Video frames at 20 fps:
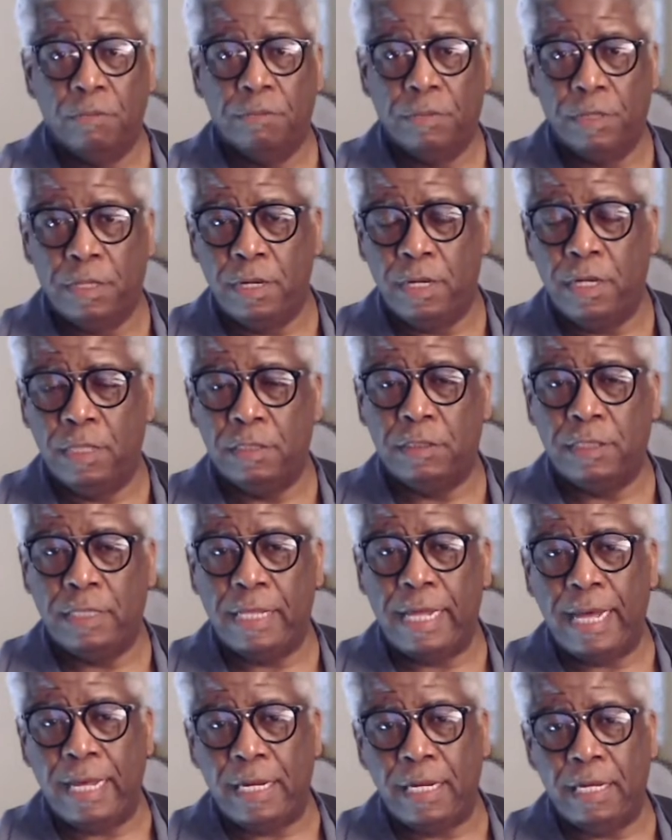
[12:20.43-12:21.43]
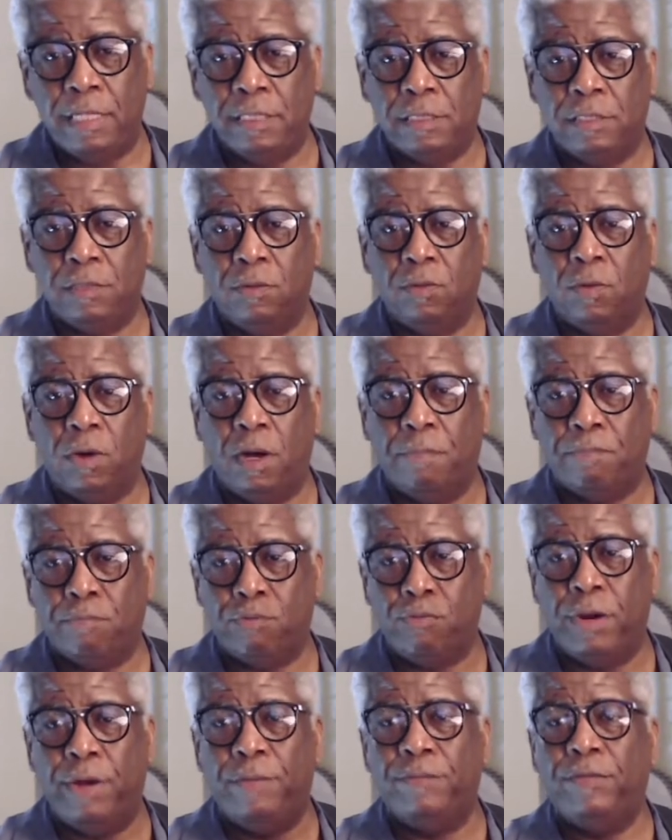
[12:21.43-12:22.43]
because that is a
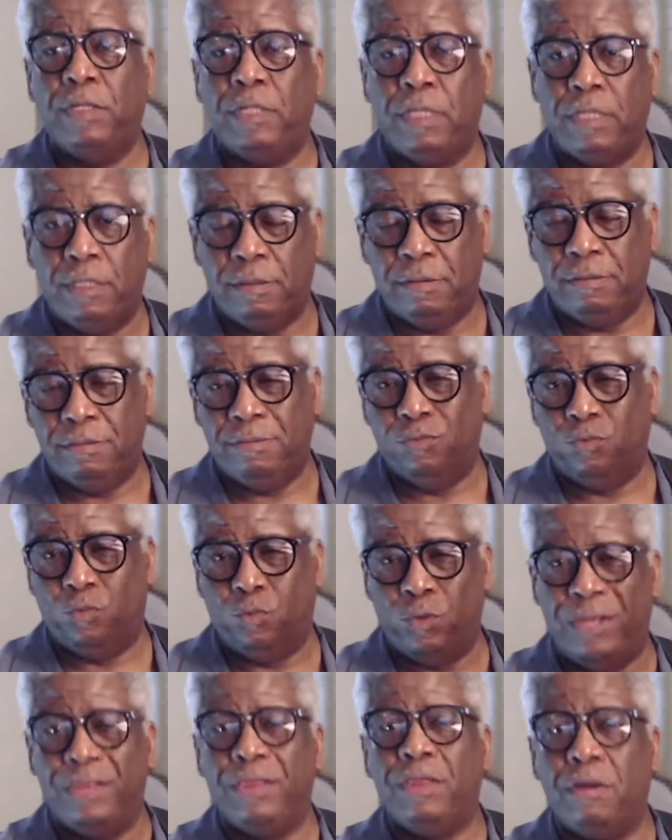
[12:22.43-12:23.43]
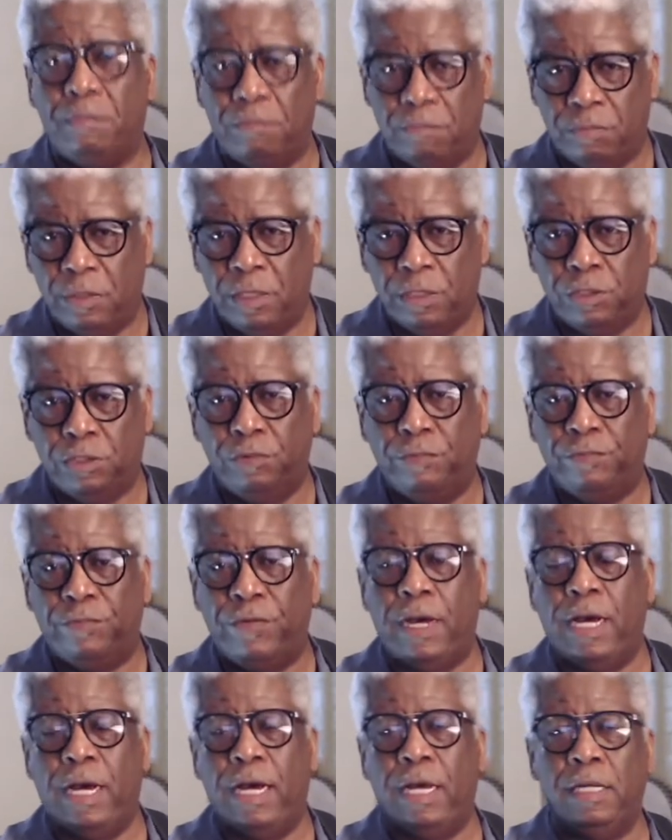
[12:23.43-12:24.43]
prevalent rhythm that you
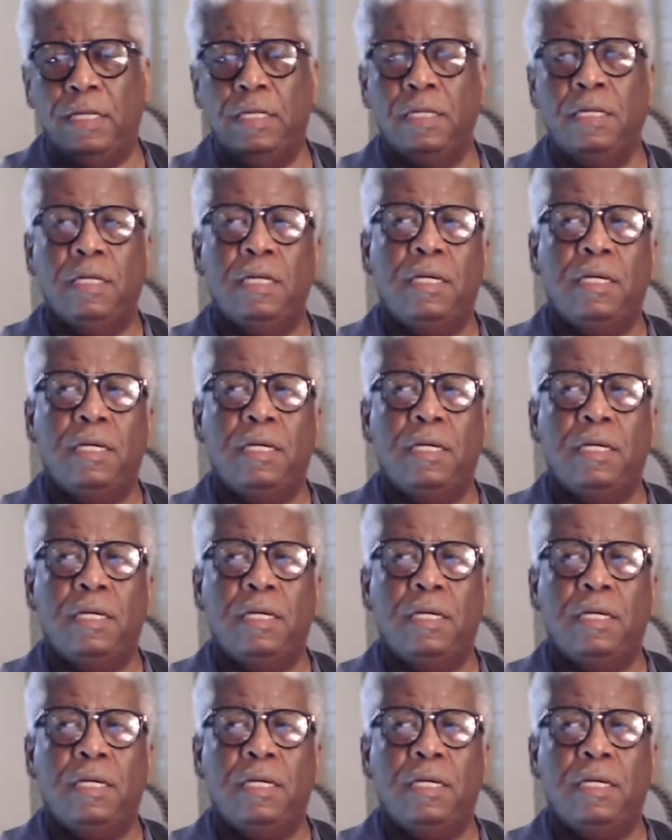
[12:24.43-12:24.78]
find